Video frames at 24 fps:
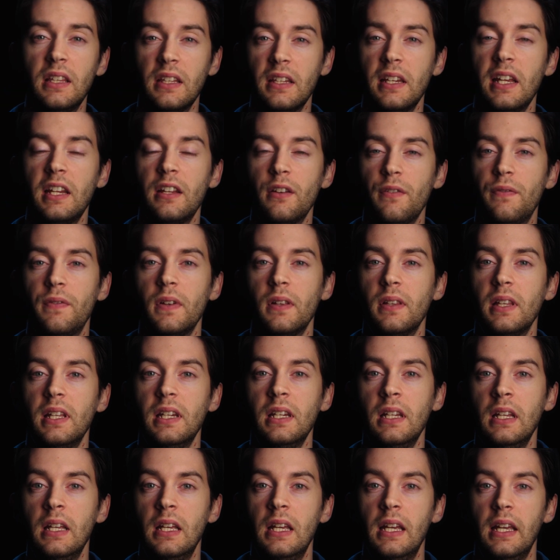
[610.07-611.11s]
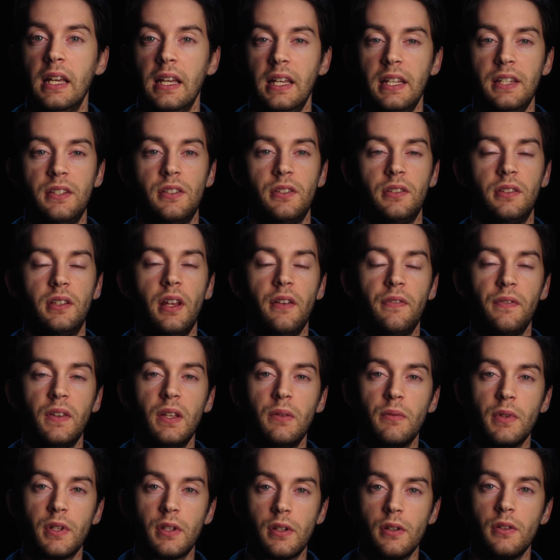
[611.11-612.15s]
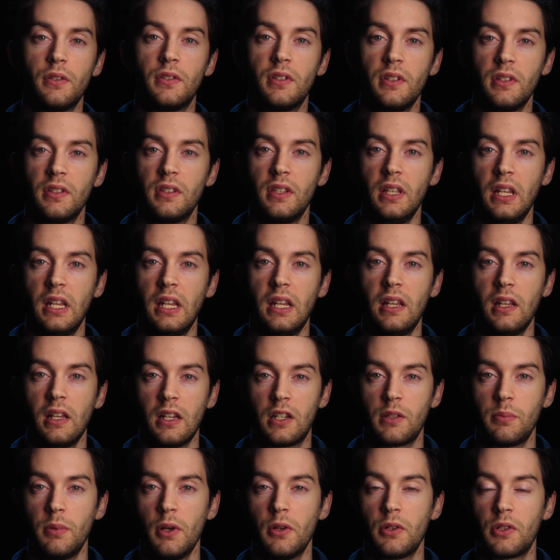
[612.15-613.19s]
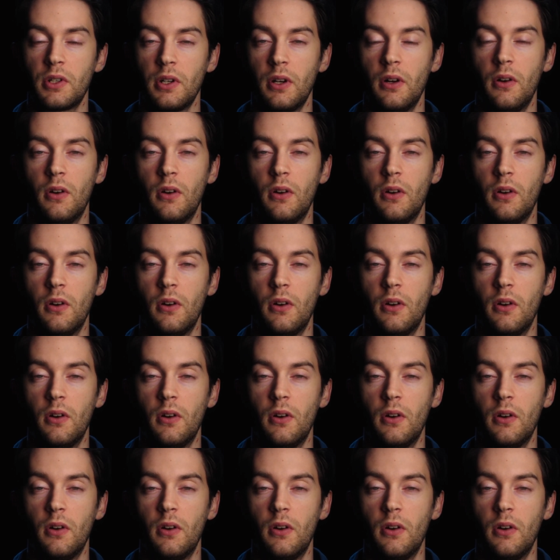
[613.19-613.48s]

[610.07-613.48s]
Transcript: the negative fill in, it definitely reduces the exposure